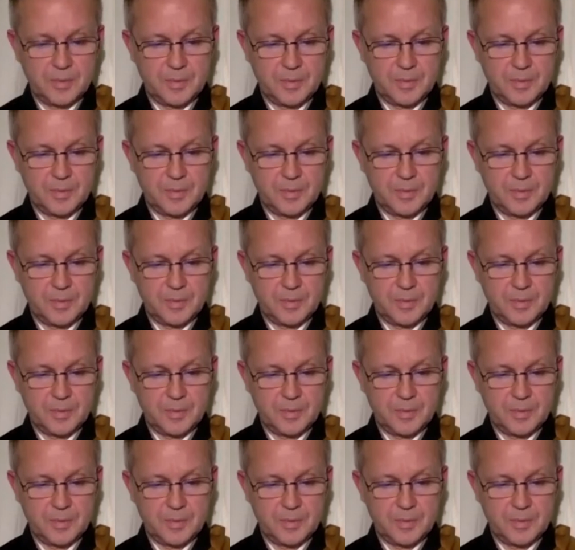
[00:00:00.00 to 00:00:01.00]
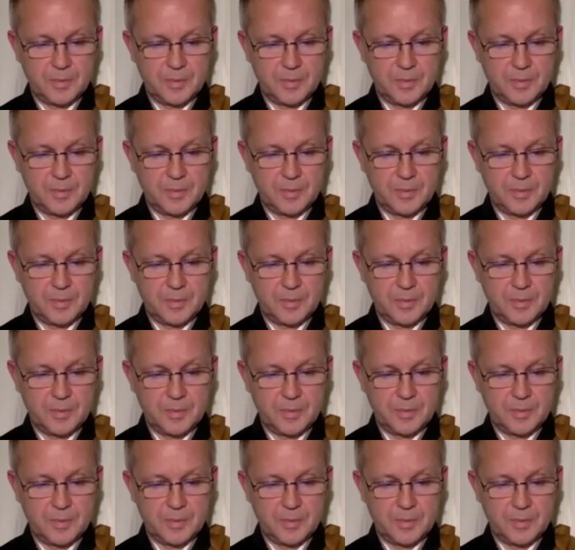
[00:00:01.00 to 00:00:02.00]
Death
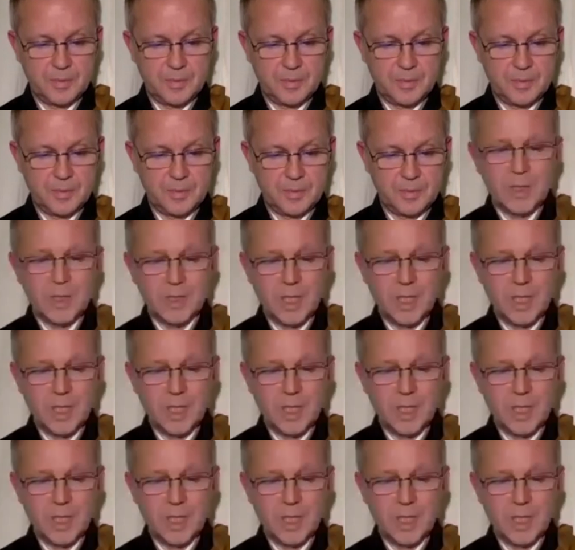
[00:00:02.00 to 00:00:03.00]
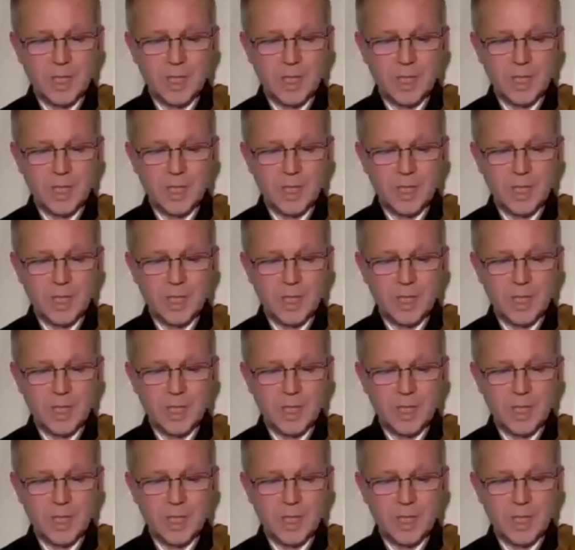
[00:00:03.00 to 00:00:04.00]
is like a floating cloud
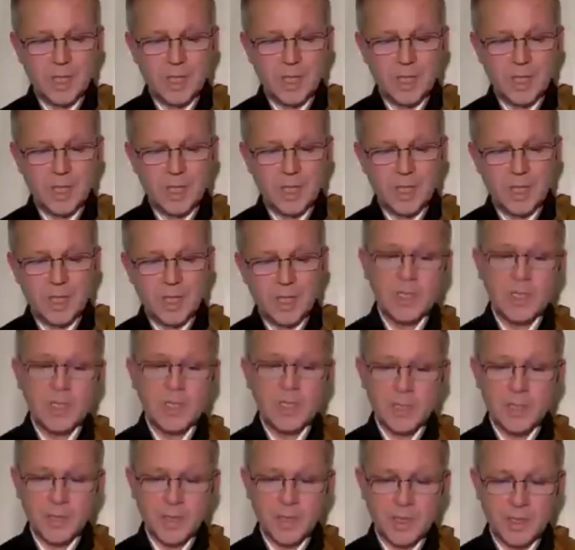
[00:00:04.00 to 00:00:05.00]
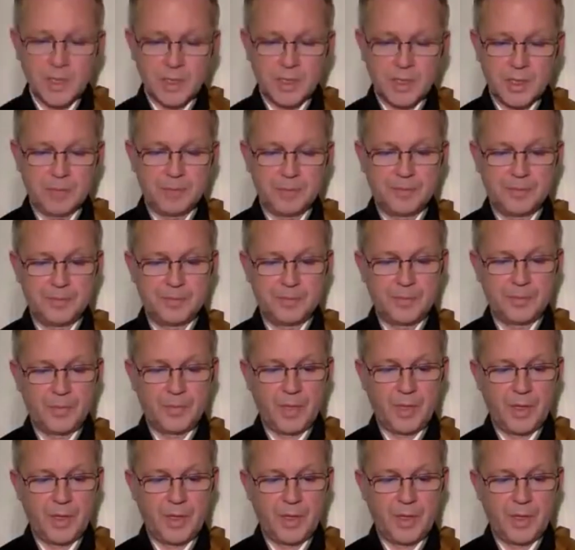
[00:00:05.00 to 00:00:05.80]
which disappears.